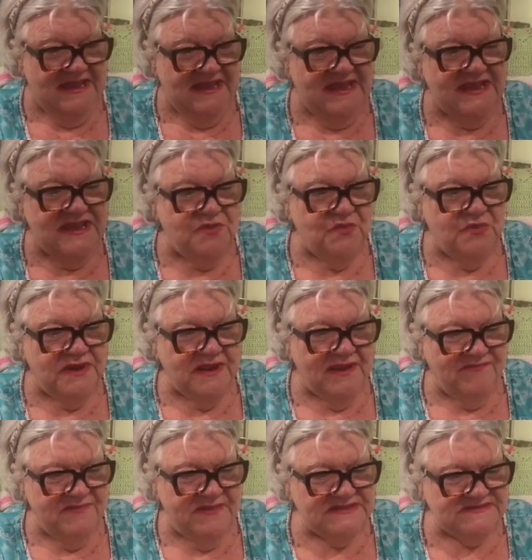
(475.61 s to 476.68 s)
any what
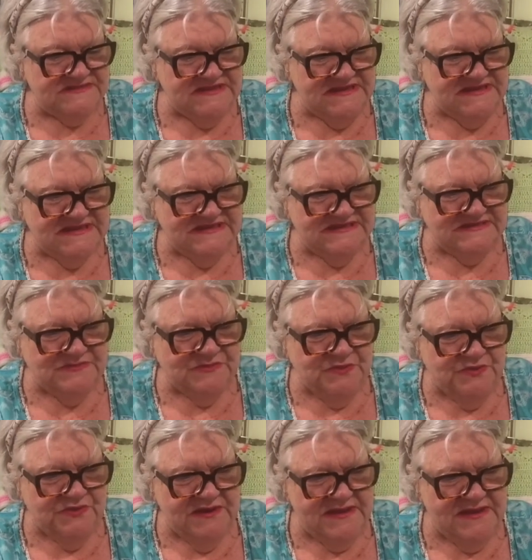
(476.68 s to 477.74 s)
I'm missing this
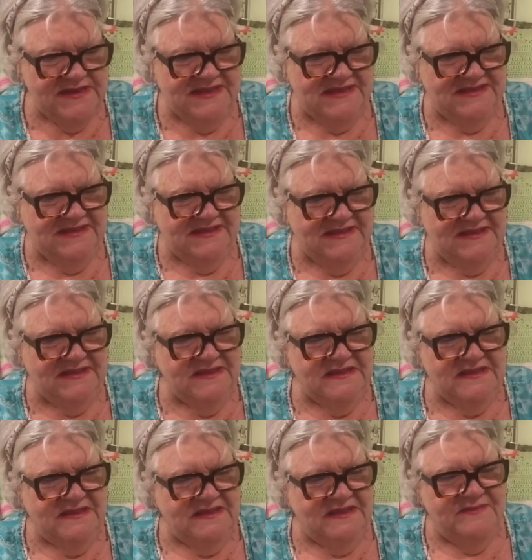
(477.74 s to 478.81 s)
morning.
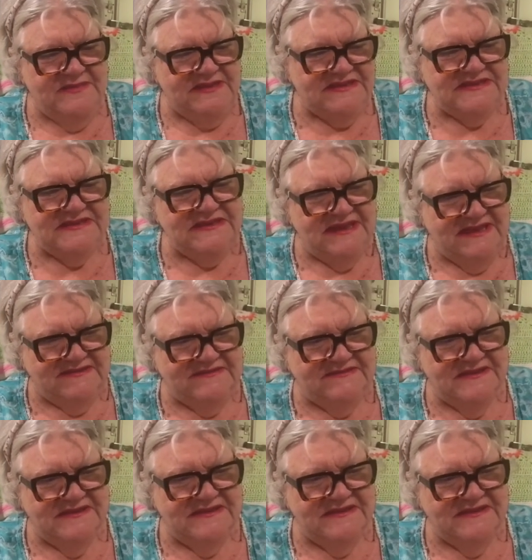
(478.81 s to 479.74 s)
I mean, yes.